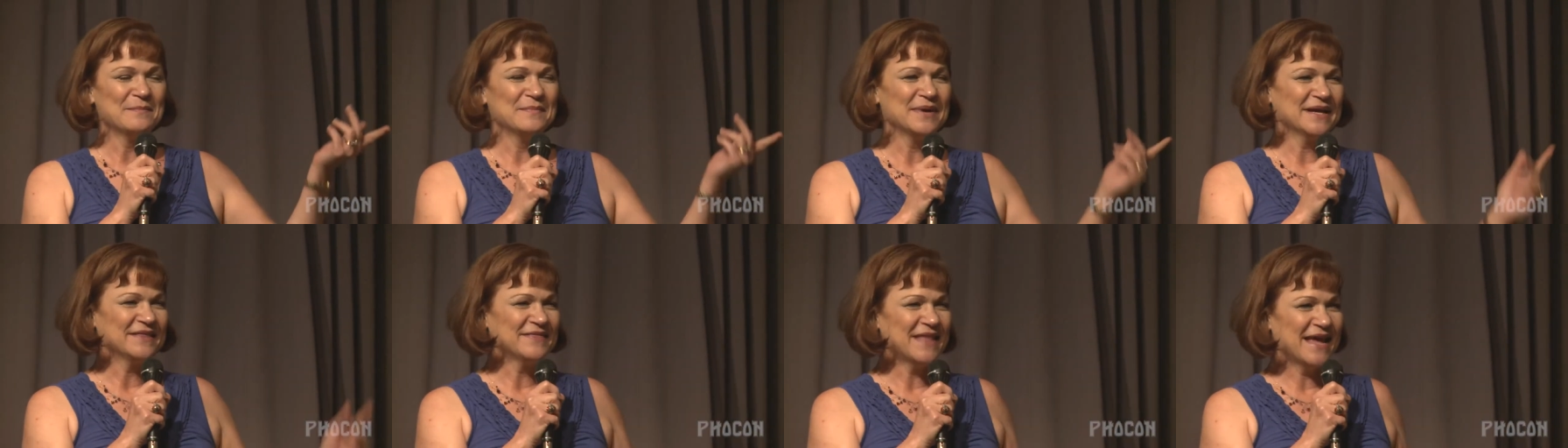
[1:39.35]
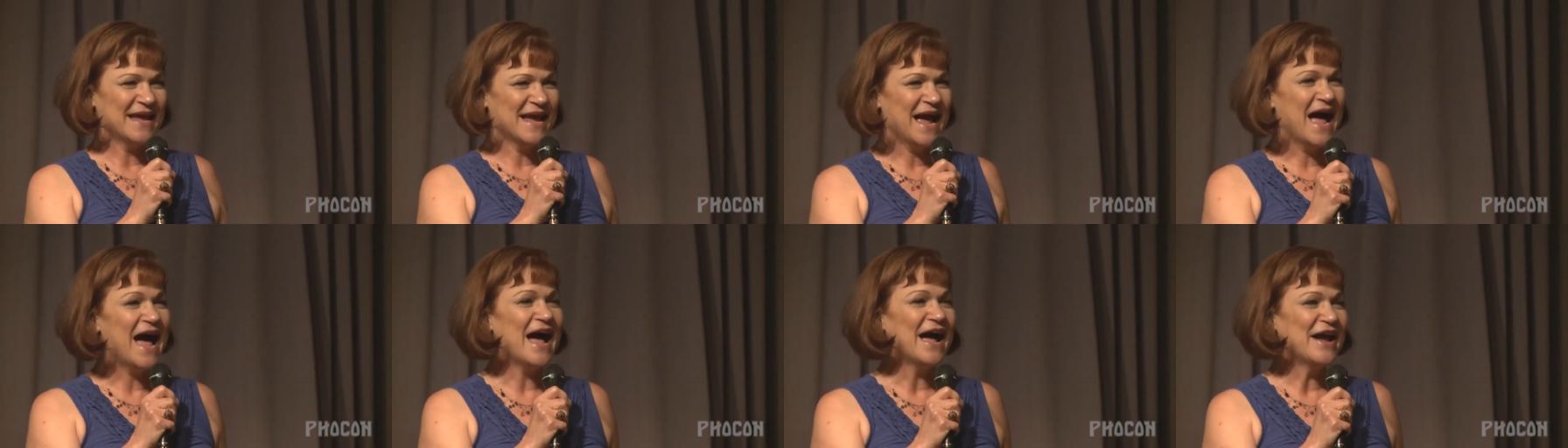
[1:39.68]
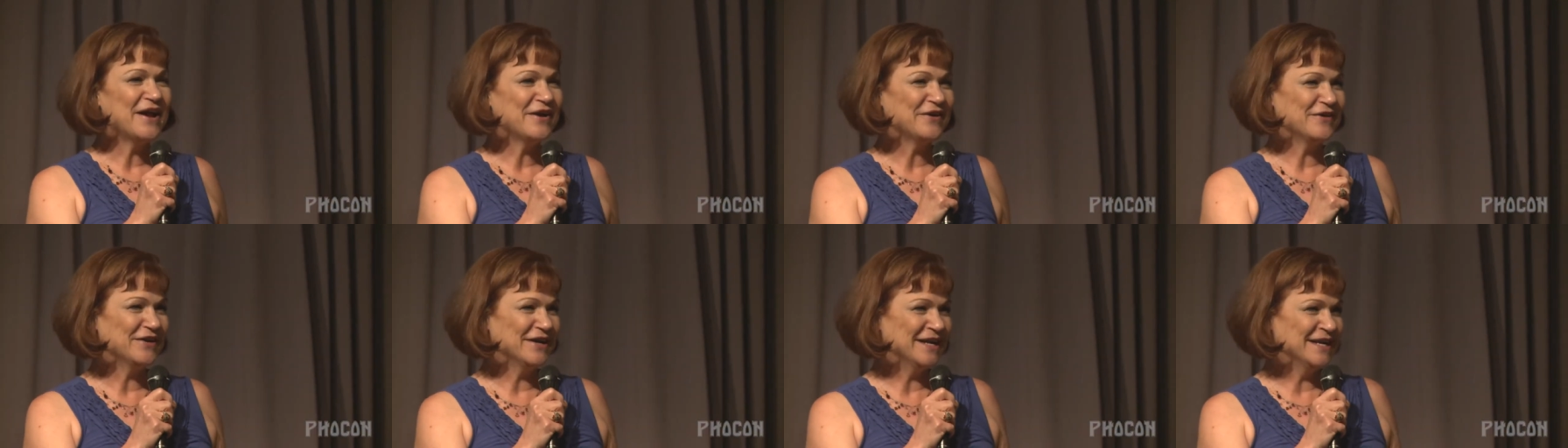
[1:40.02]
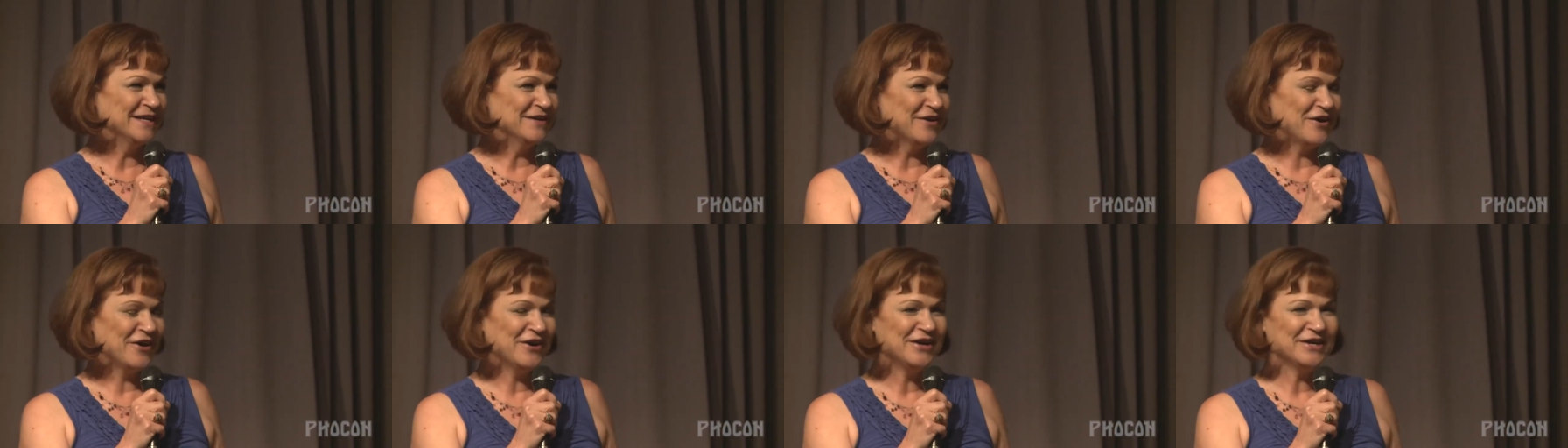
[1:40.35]
Uh, they hire
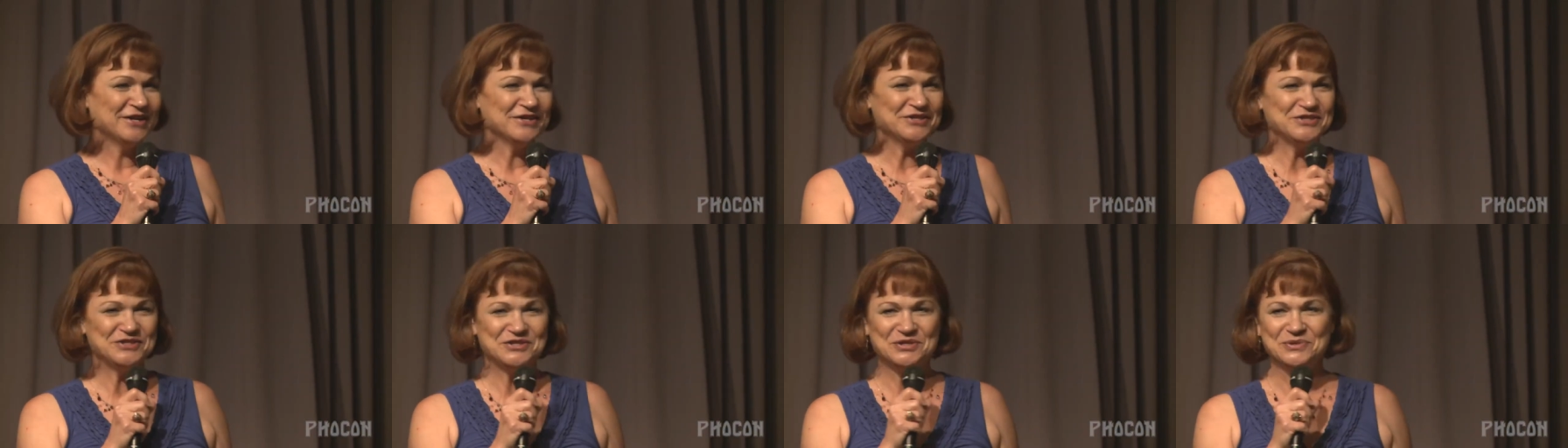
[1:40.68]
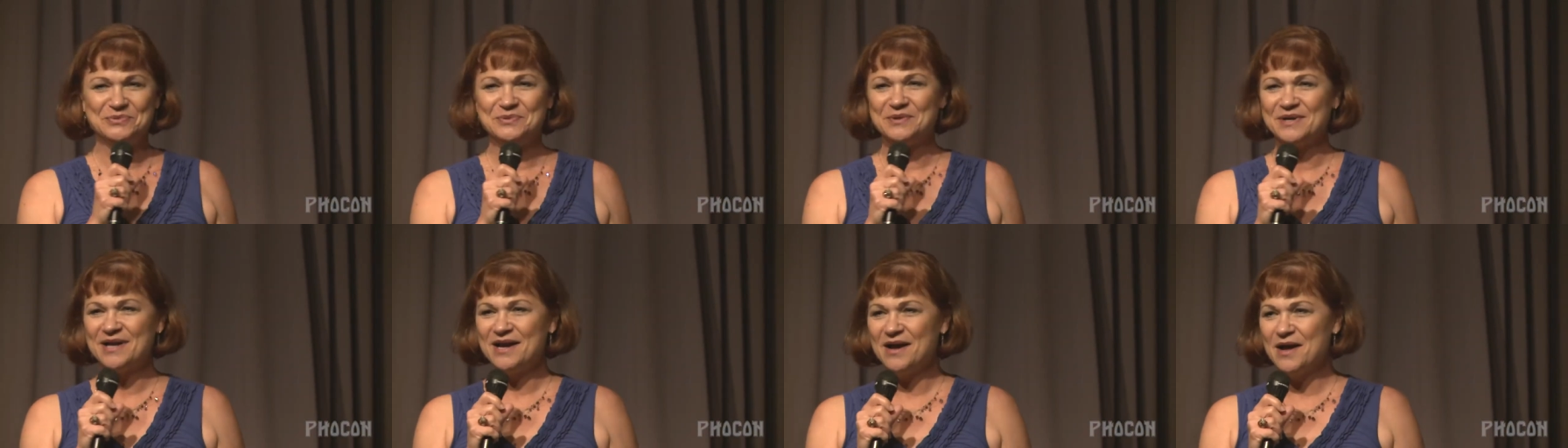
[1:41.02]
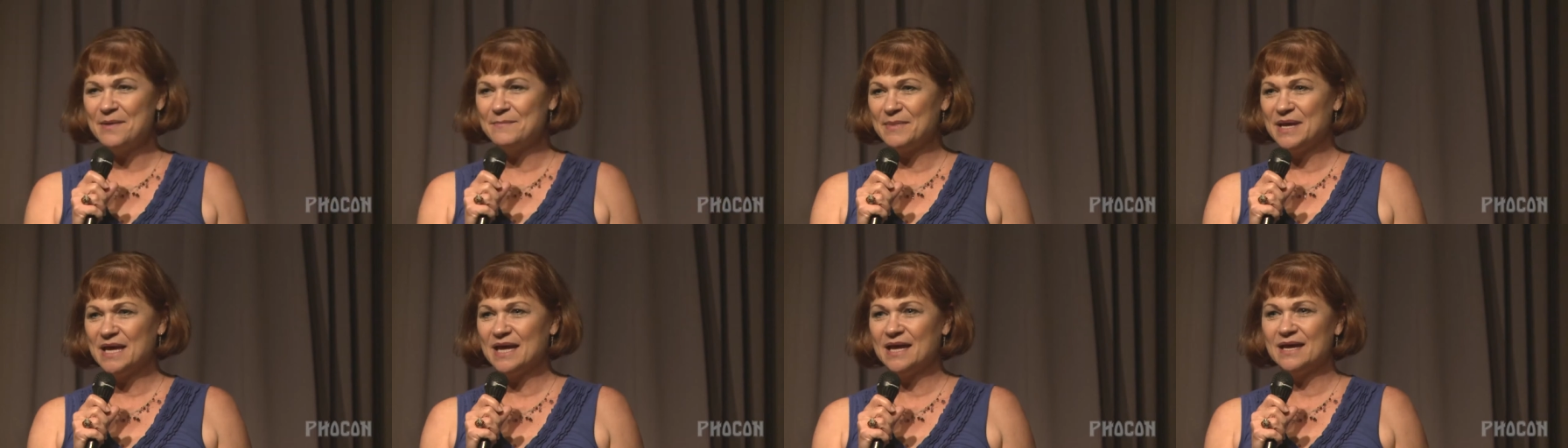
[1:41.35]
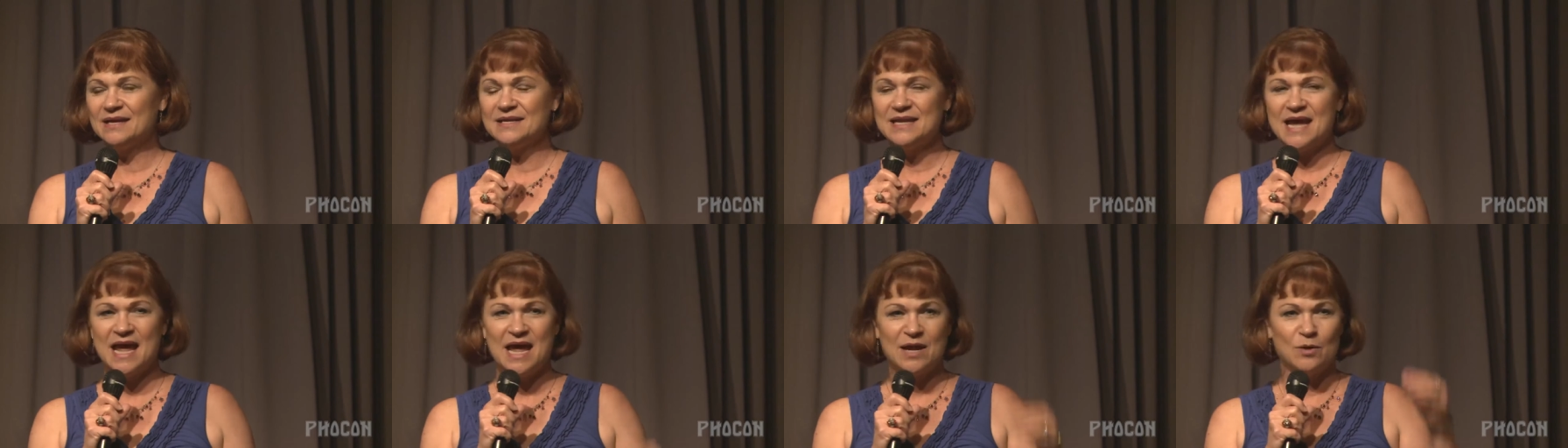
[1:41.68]
an artist who will come
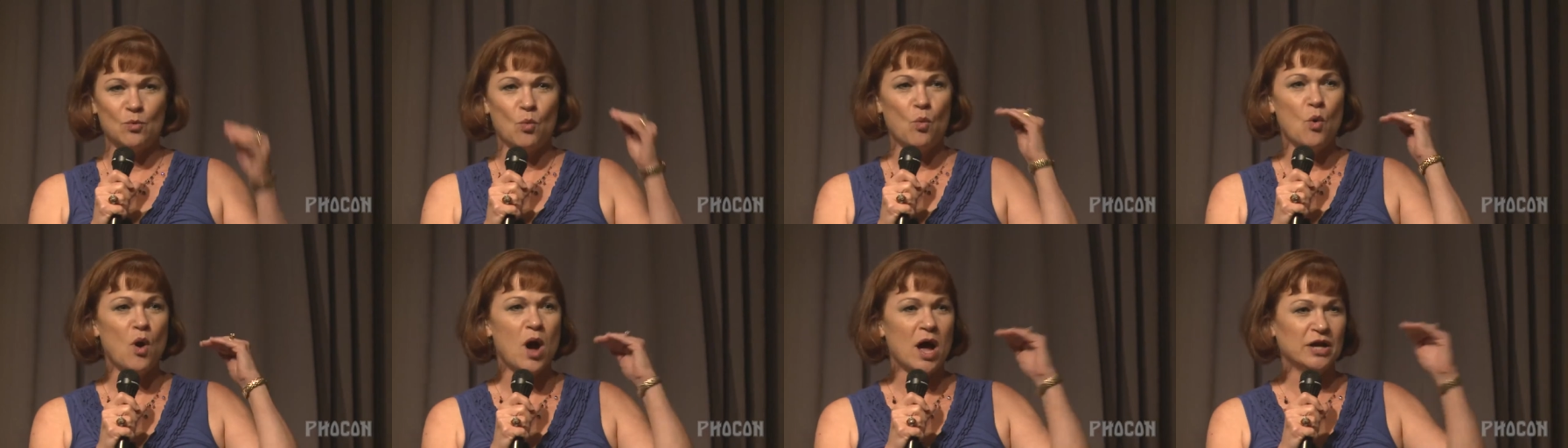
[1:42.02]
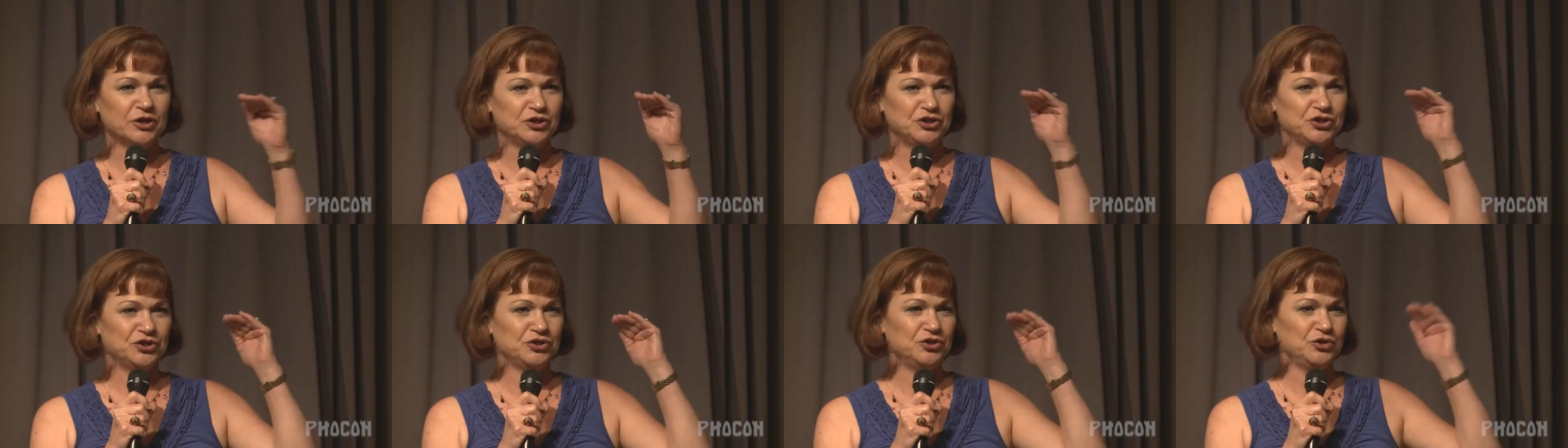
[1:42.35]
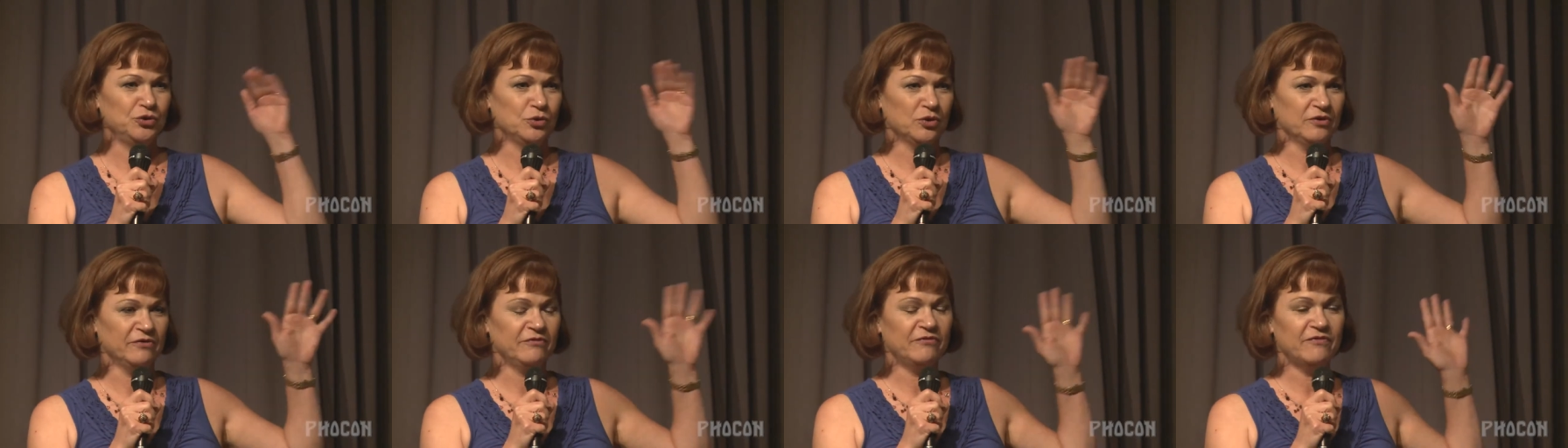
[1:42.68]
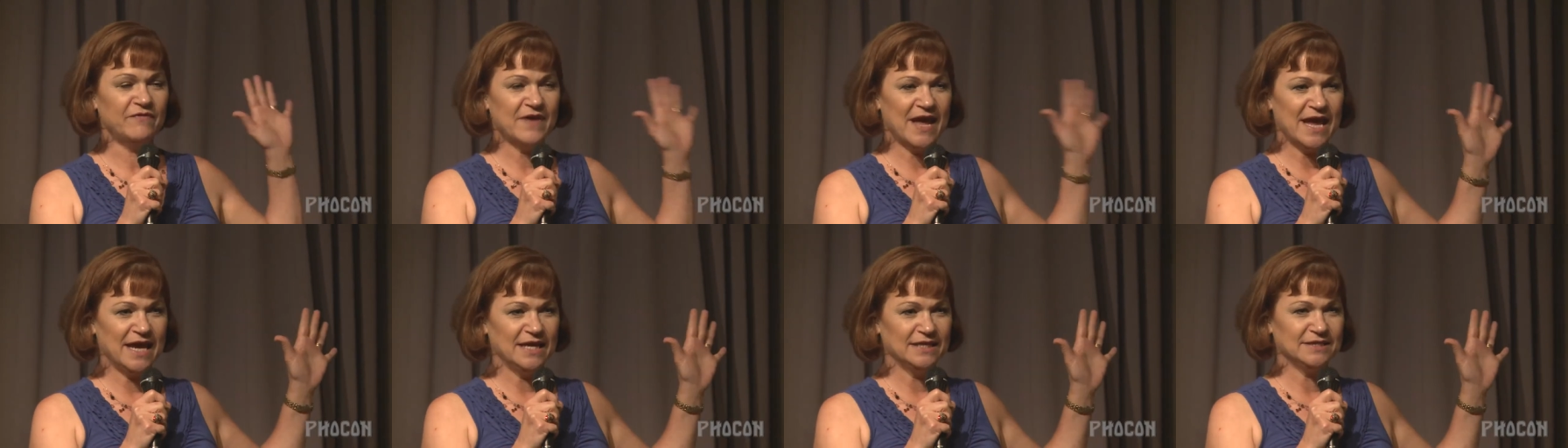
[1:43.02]
in and watch your
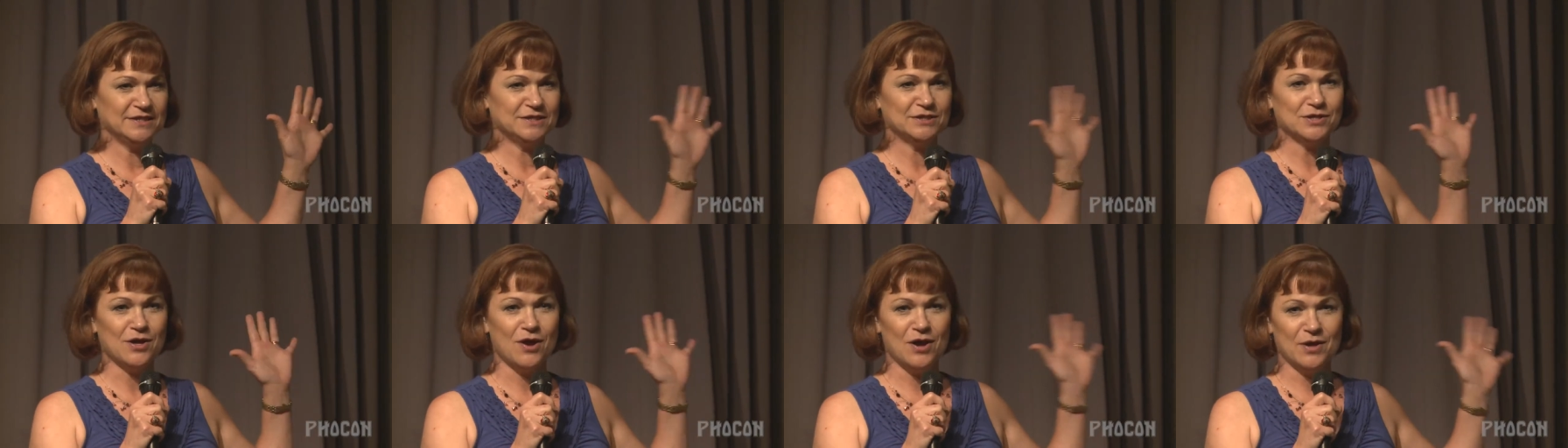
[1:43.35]
face